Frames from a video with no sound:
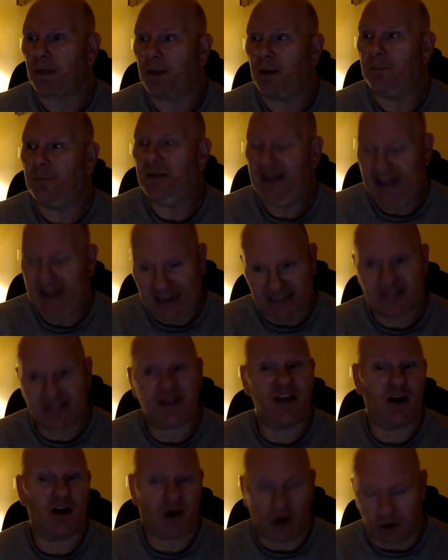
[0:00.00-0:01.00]
But yes,
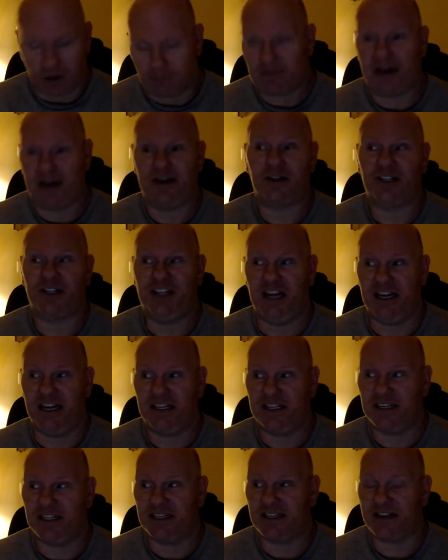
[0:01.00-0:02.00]
there are minor
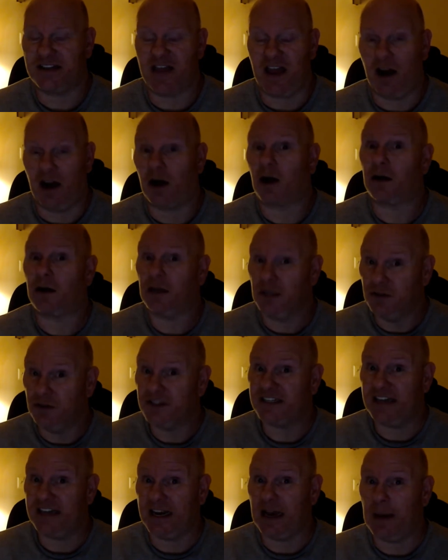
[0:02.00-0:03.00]
changes. They are
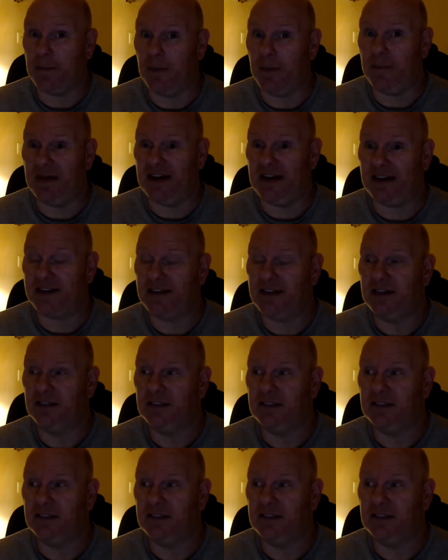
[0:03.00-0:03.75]
loosening up a bit.